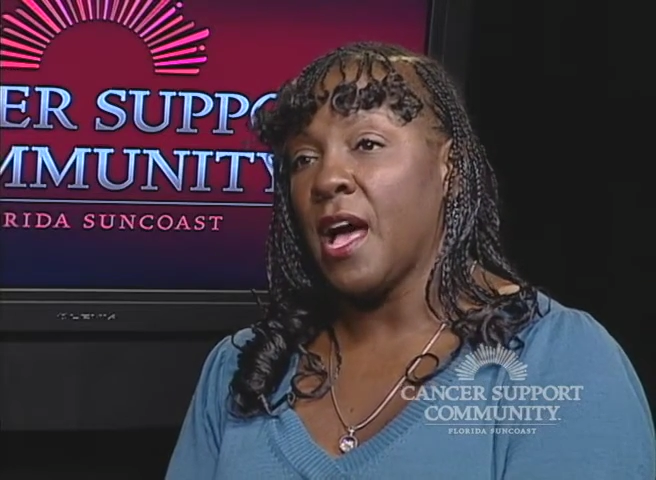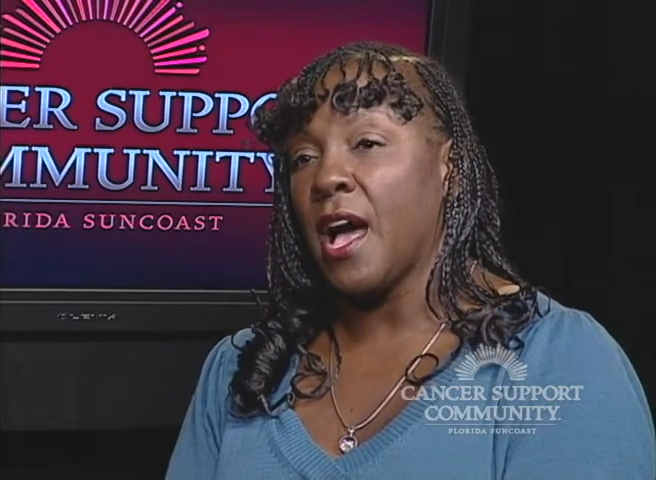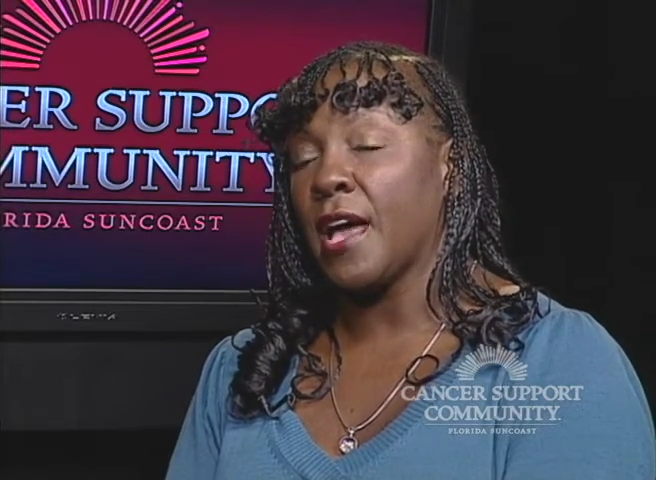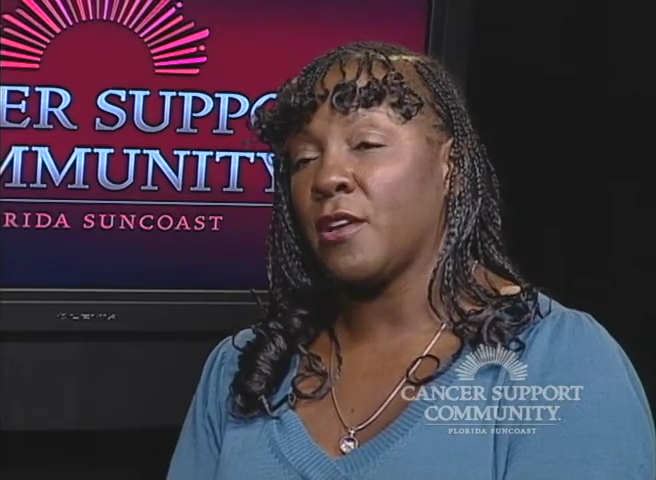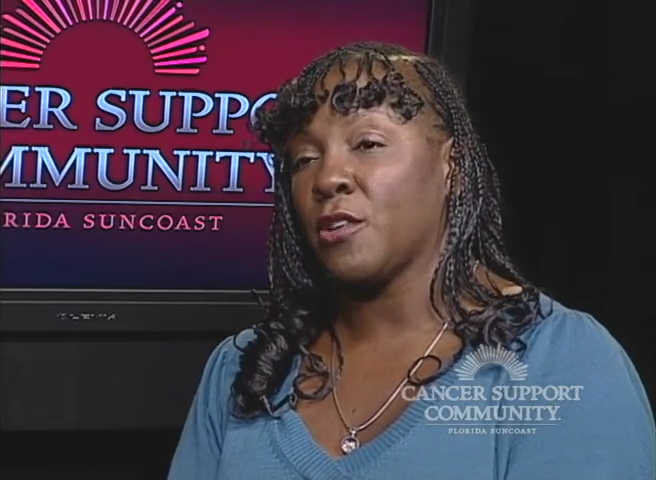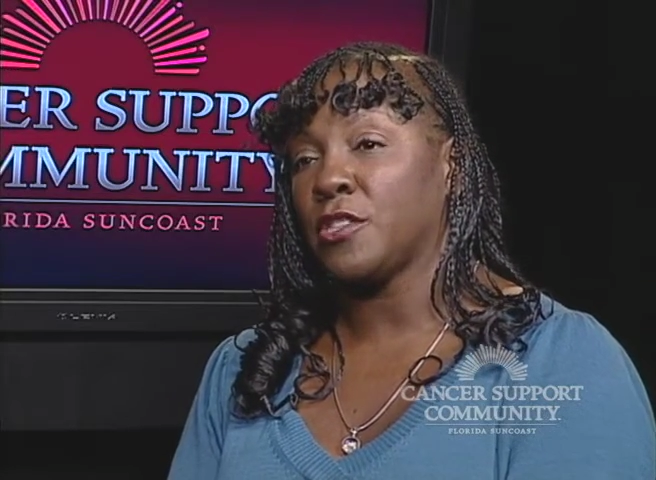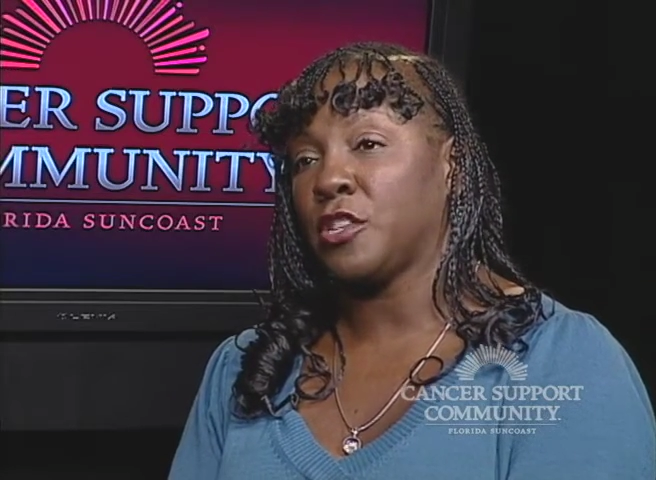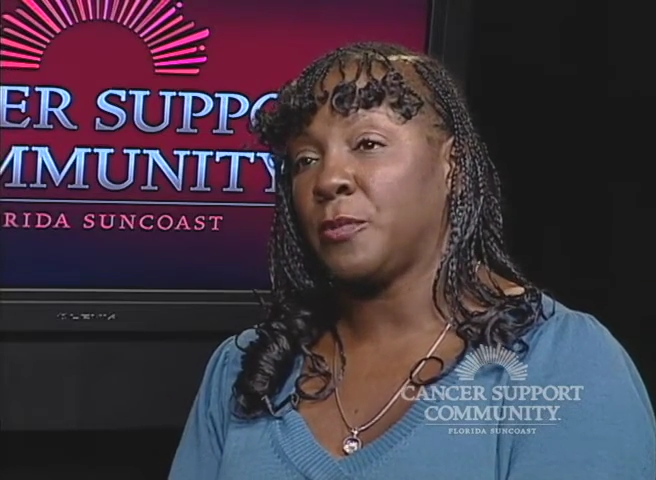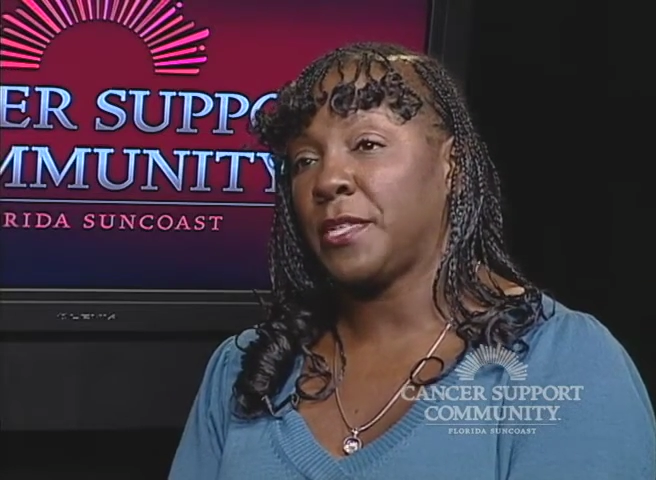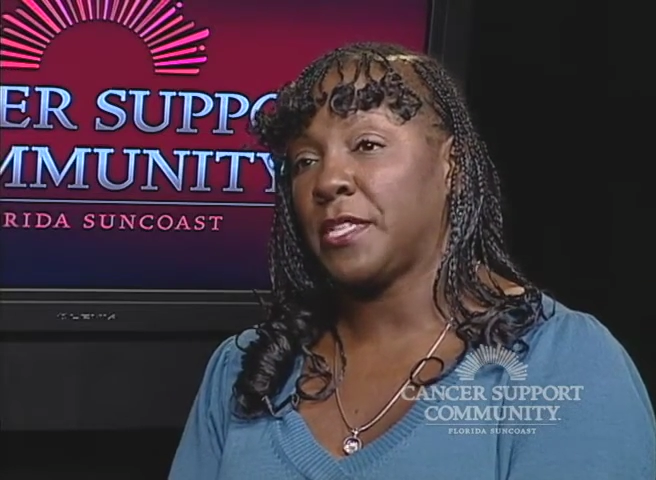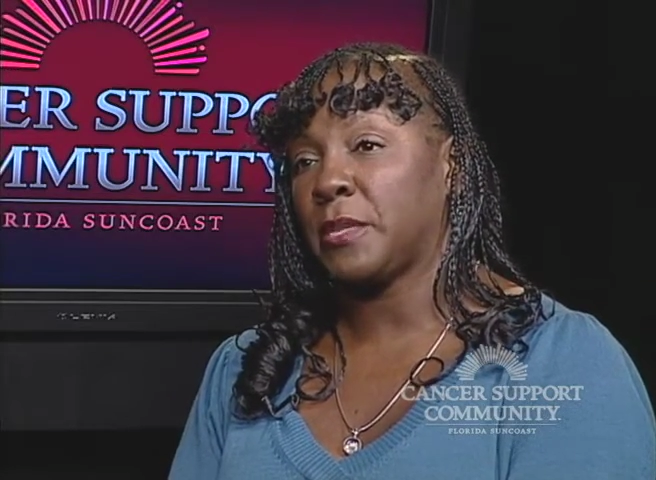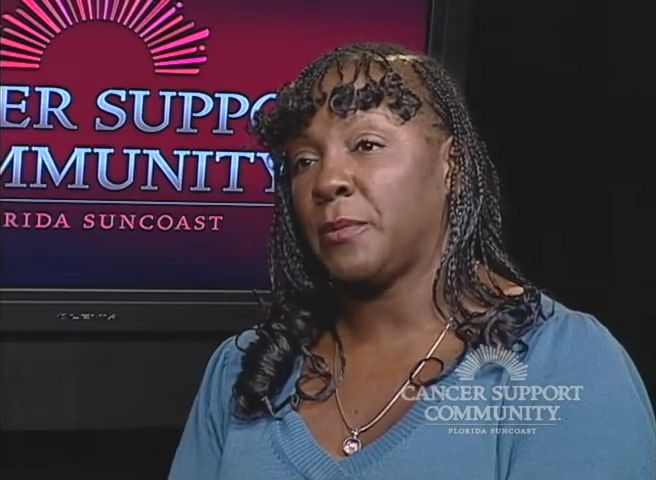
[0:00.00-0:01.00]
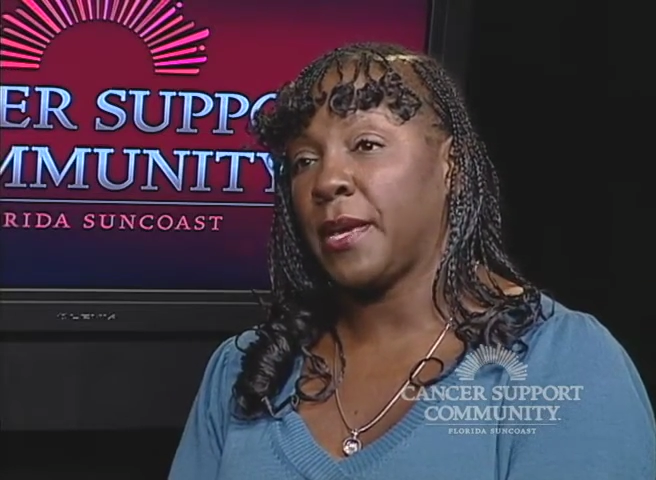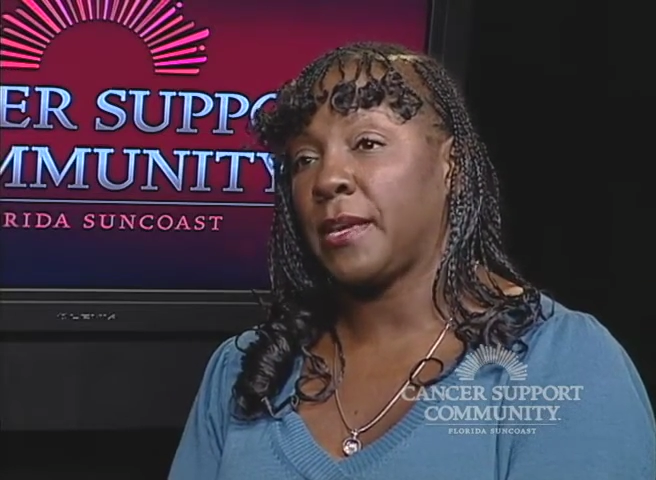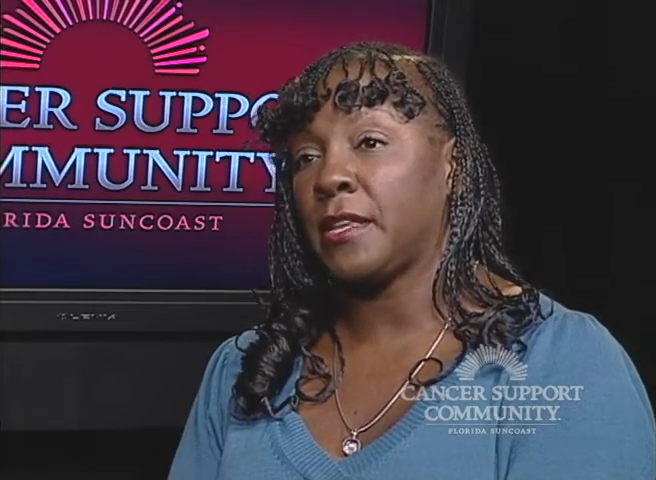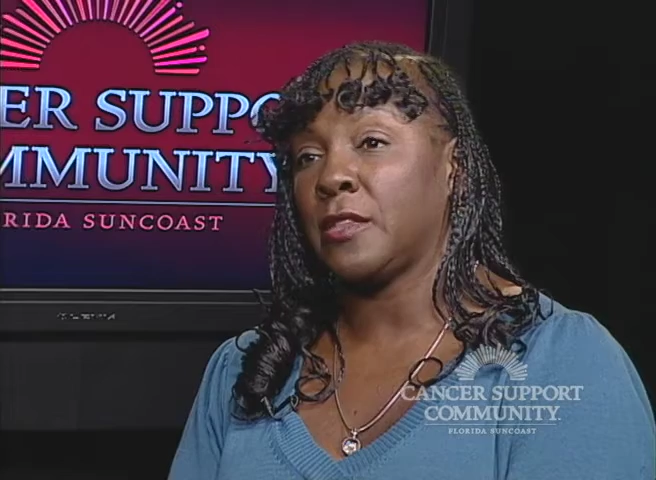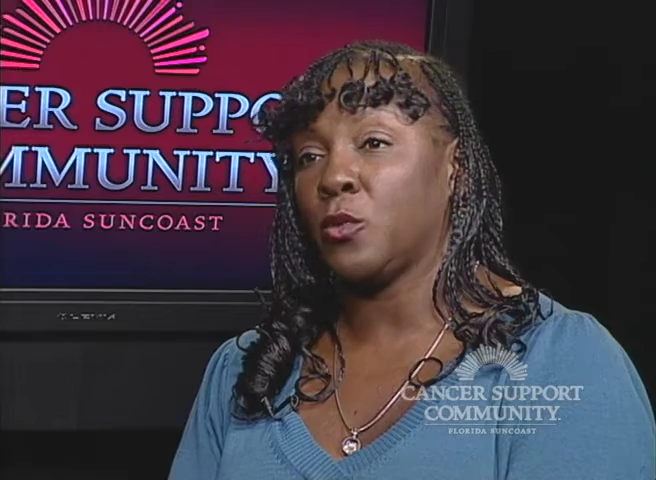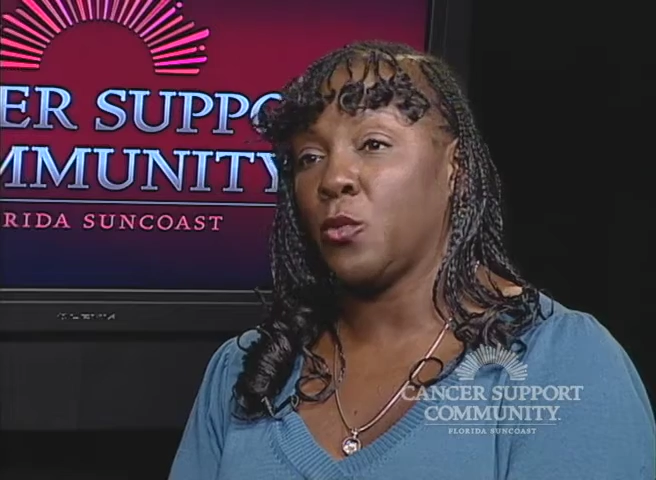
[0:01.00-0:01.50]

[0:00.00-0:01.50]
I also participate in the